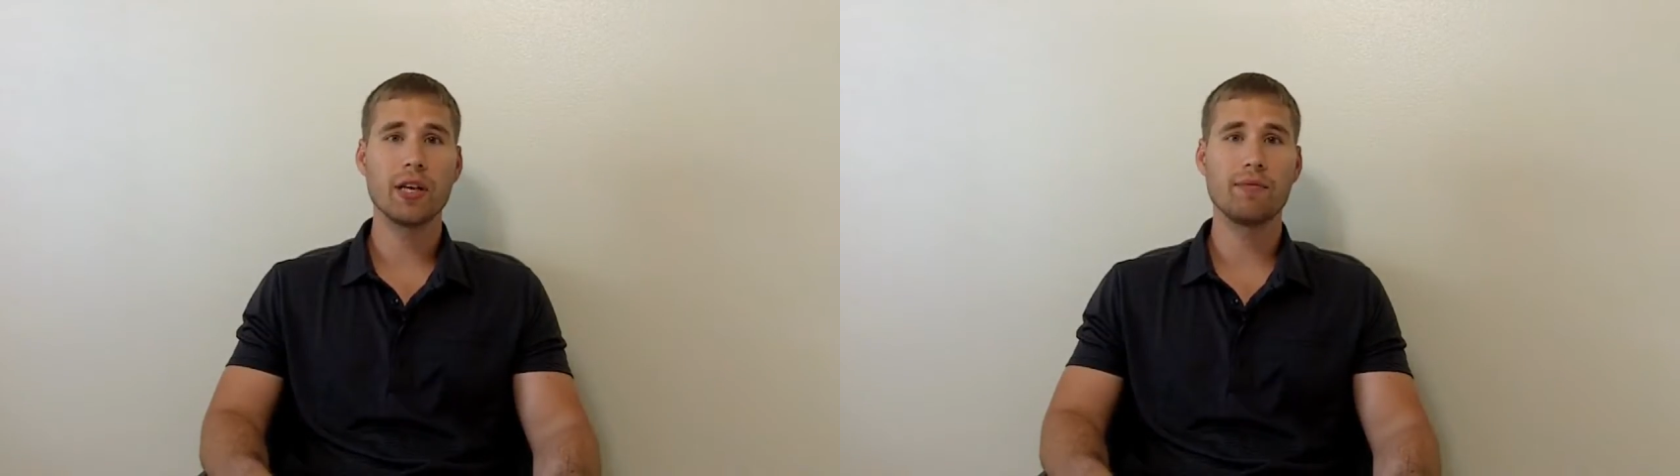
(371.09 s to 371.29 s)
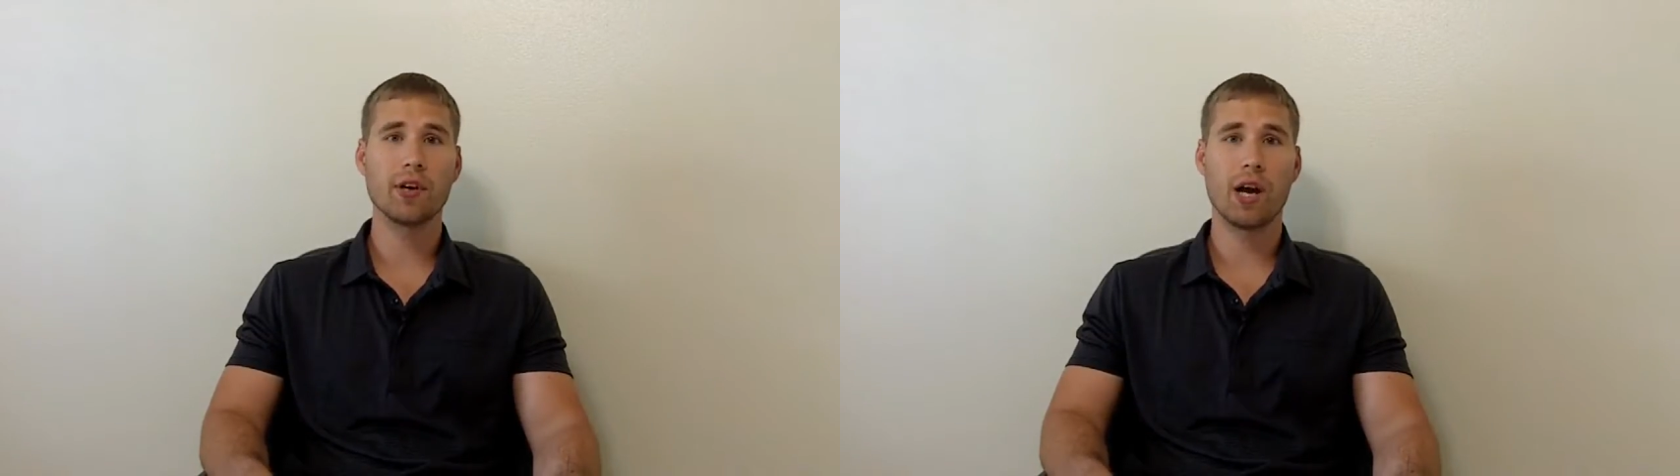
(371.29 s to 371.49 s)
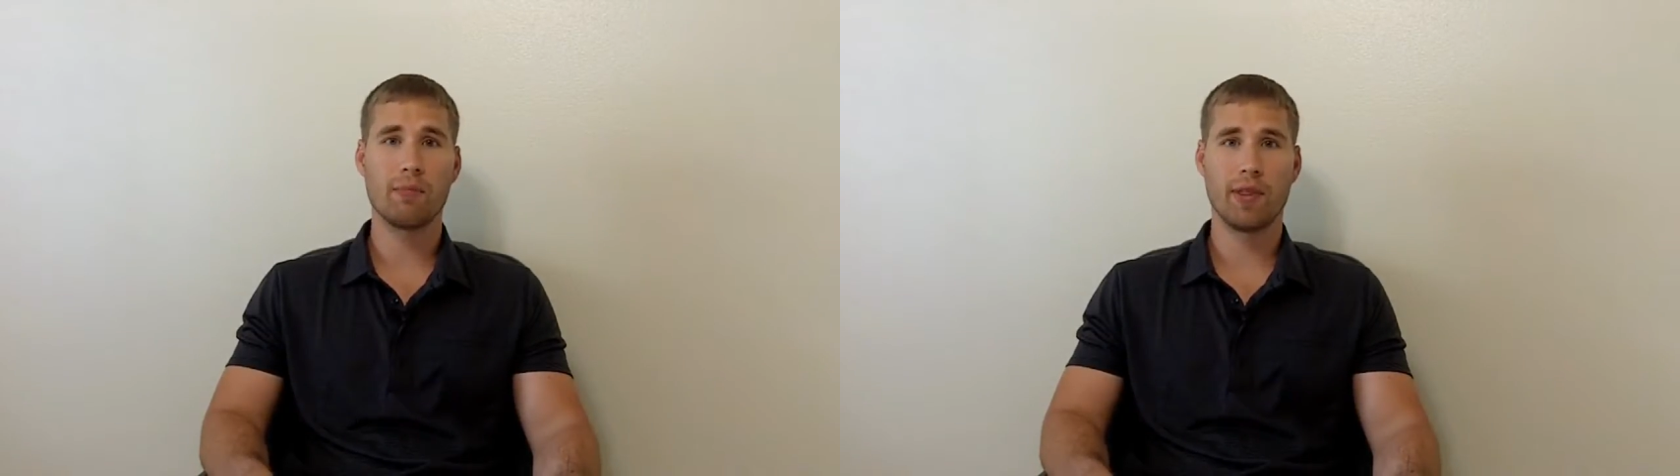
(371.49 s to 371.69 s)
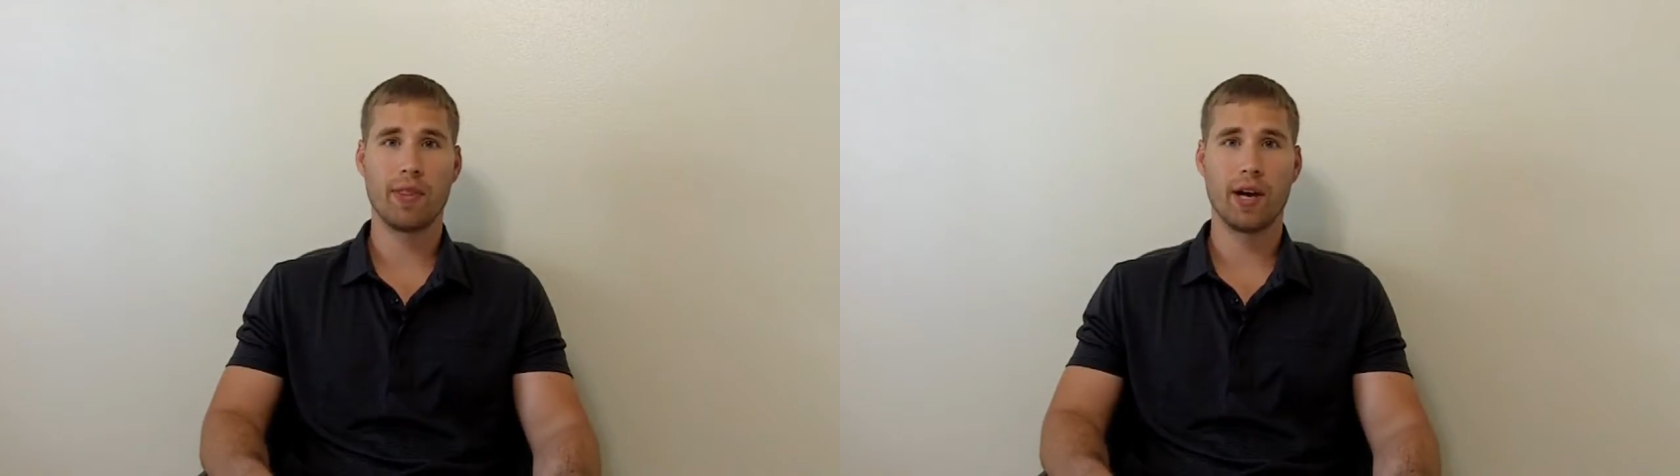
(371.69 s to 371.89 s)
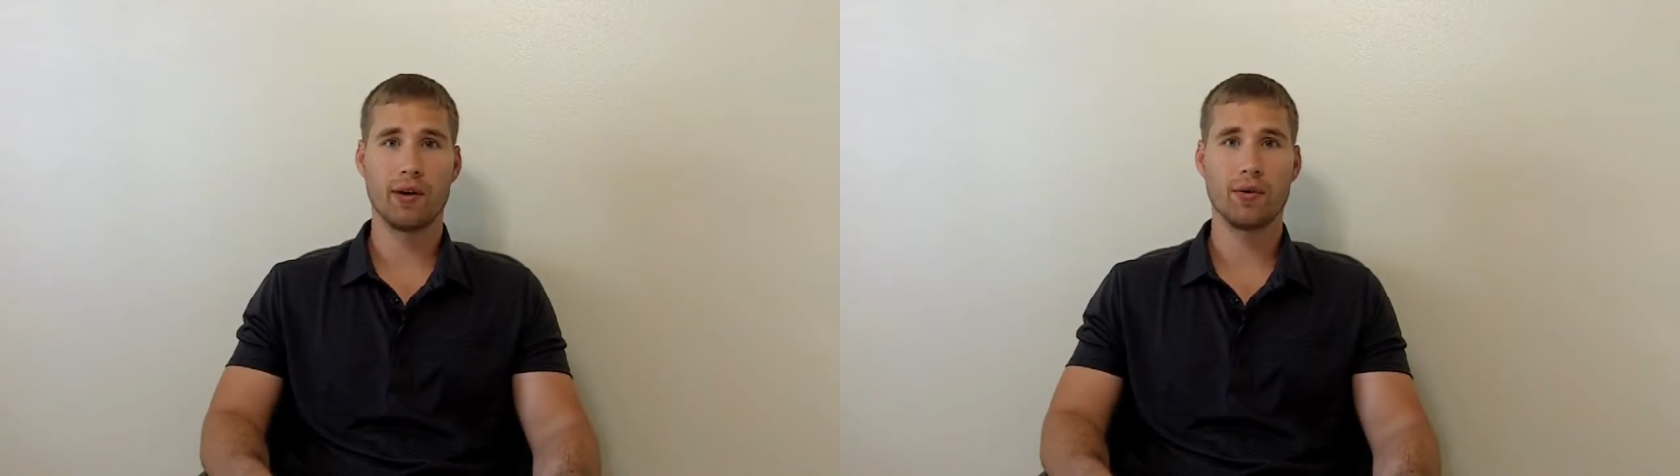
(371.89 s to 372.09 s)
if you're
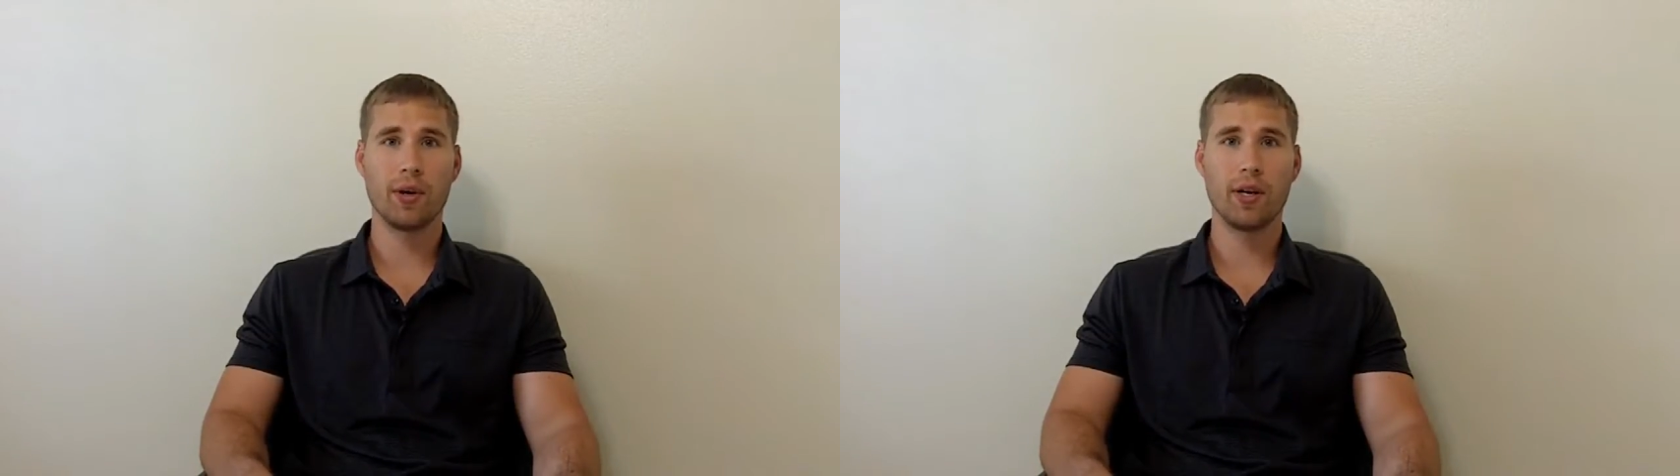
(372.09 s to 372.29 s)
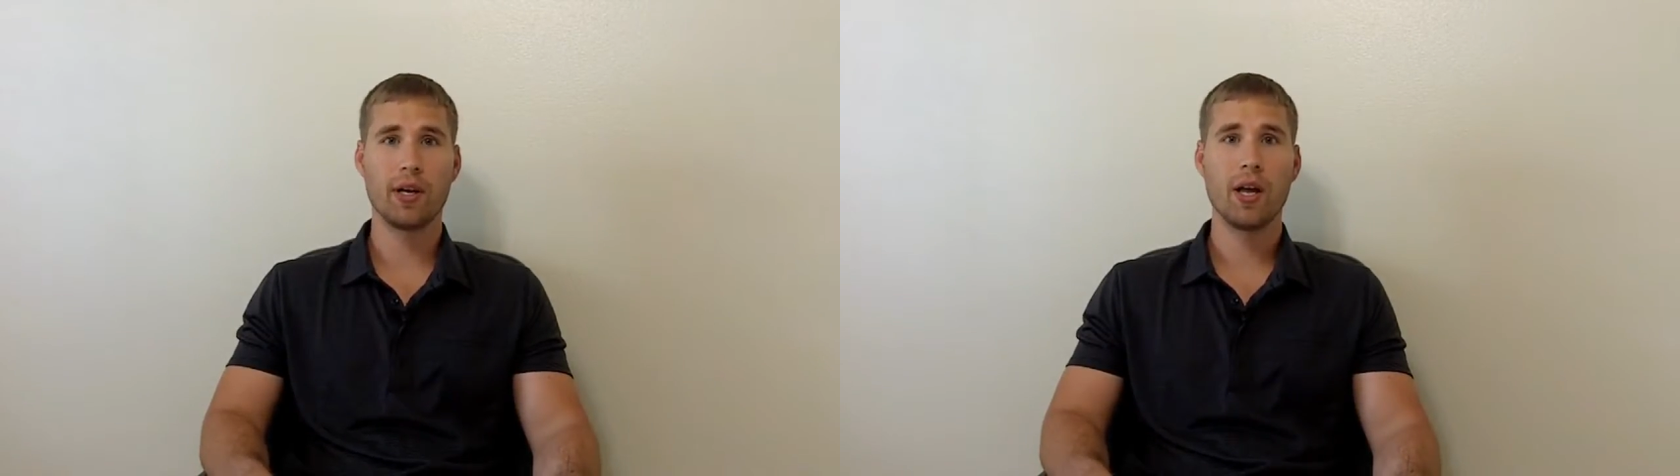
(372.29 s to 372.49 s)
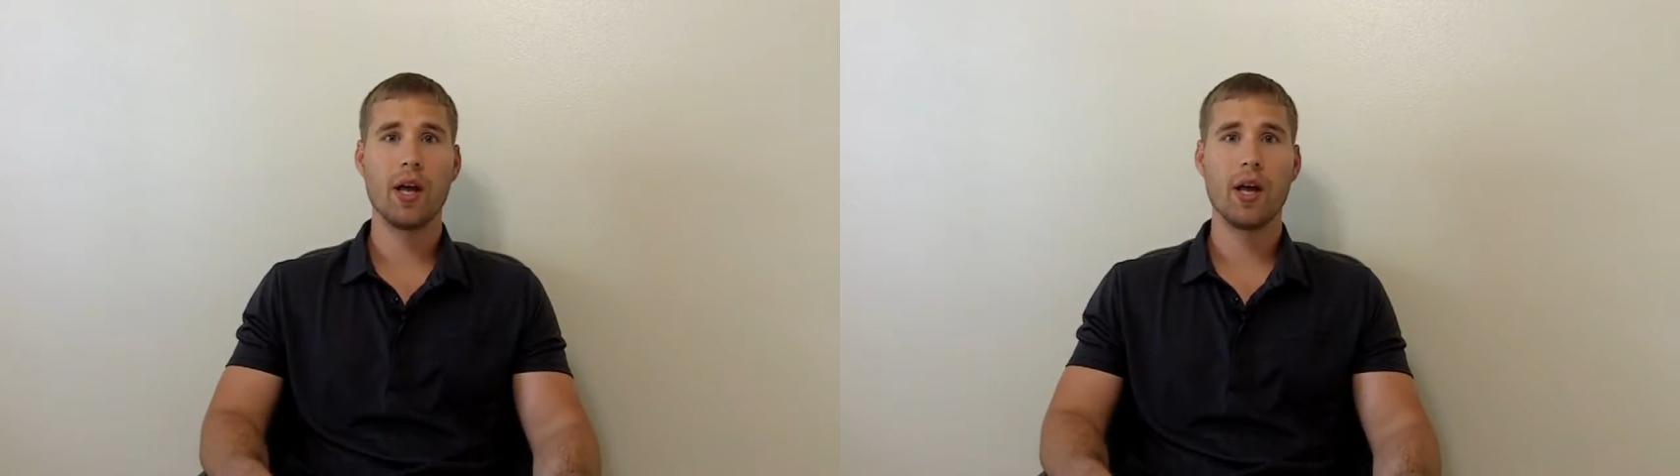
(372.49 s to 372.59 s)
hypothyroid.